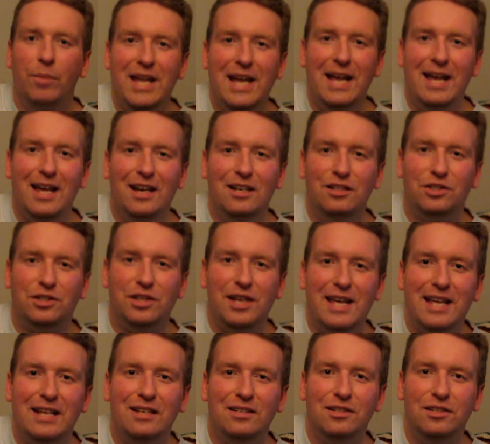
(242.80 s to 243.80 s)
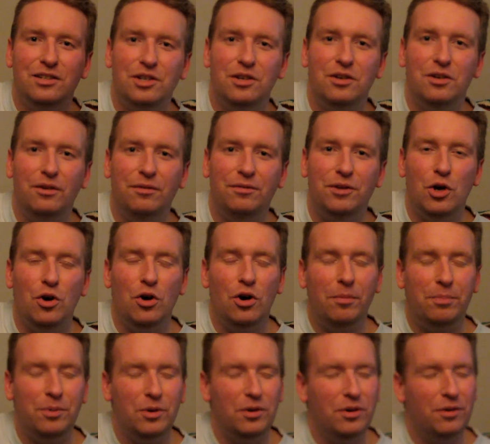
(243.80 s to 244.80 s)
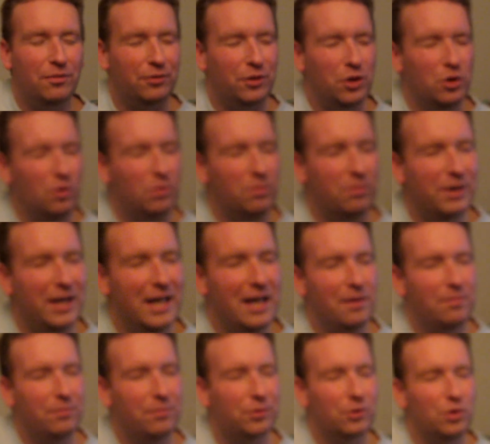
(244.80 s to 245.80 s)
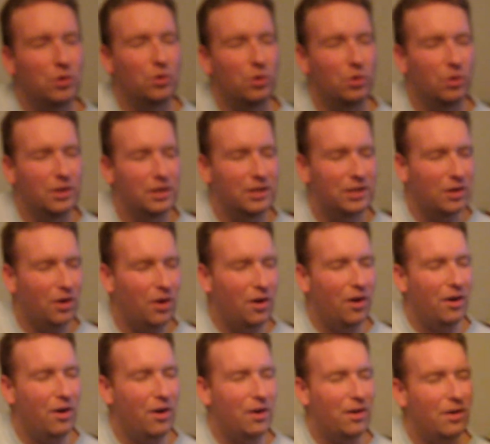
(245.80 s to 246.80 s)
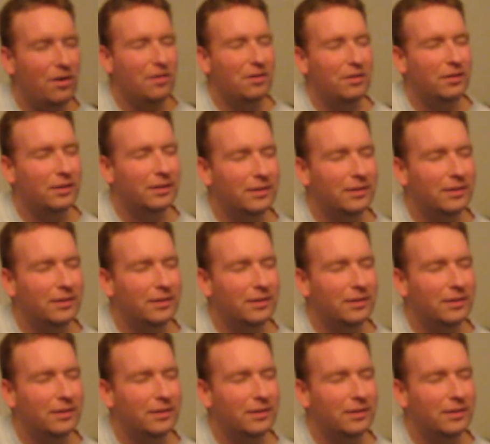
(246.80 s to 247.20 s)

then a scent of your perfume came through the door